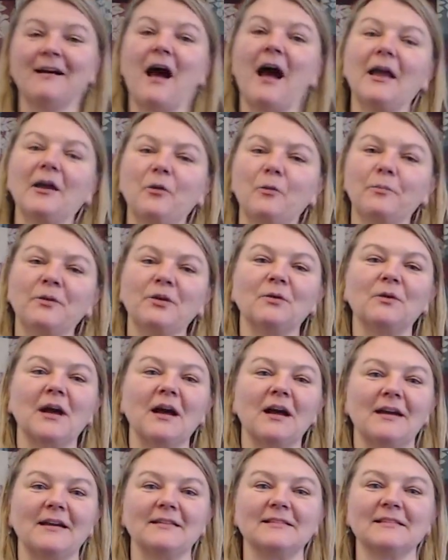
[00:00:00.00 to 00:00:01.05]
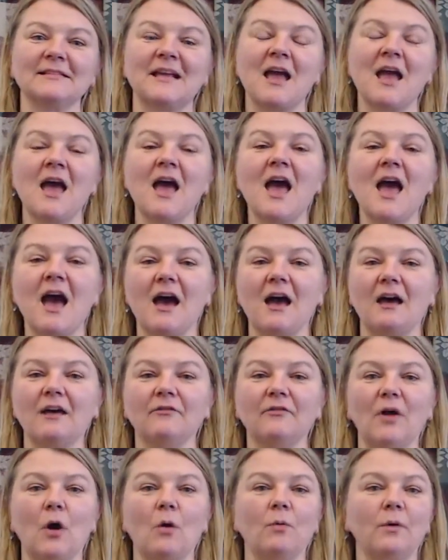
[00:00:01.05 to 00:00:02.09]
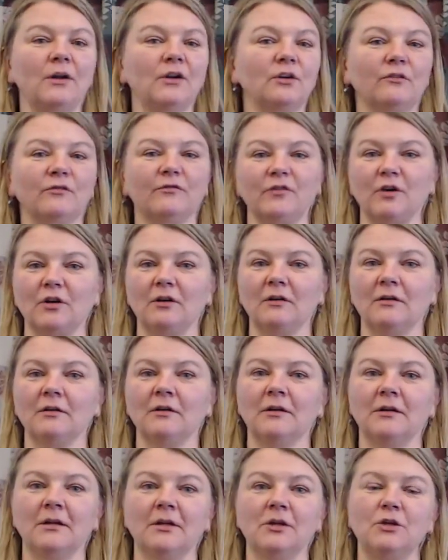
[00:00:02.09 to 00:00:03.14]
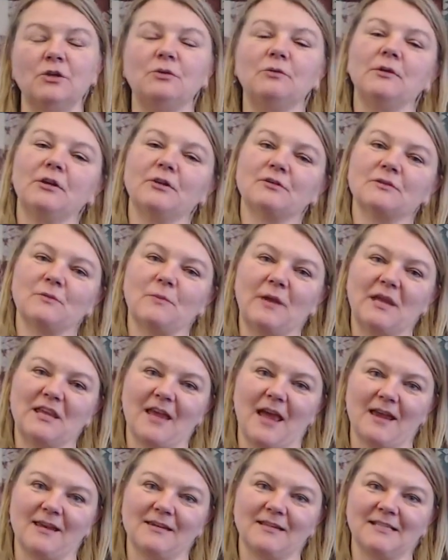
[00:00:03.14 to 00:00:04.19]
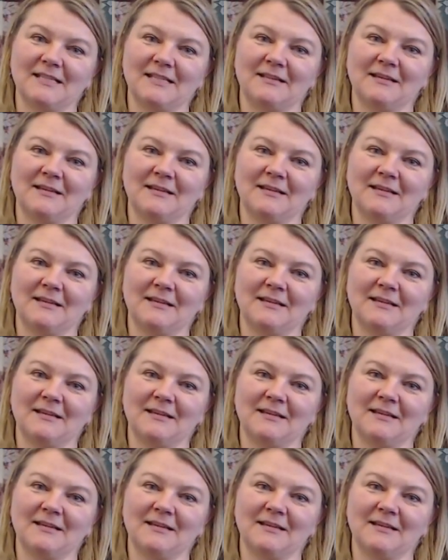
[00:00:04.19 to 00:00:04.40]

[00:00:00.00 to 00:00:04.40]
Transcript: I hope you guys have a wonderful New Year's weekend.